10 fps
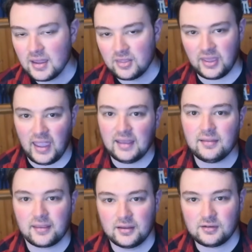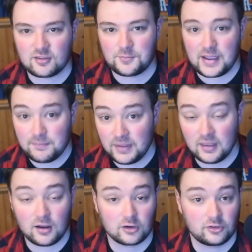The alien, despite
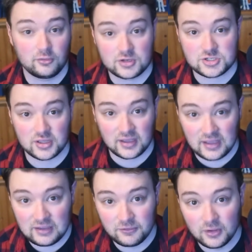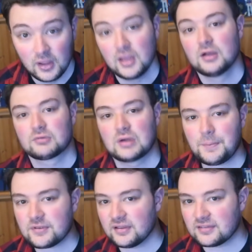being cartoonishly evil,
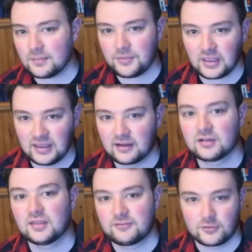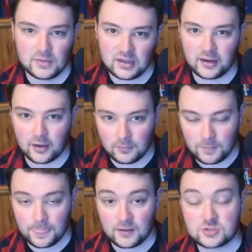represents something eerily familiar.
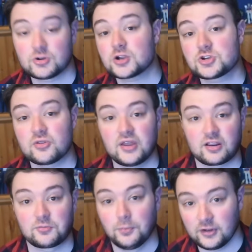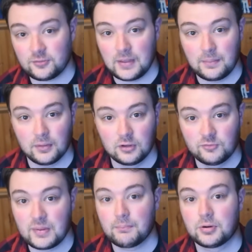A structure that exploits people who've
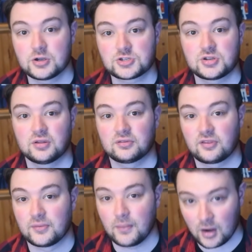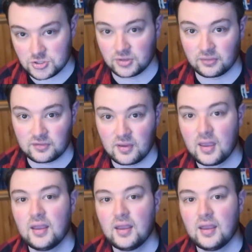been pushed to the margins.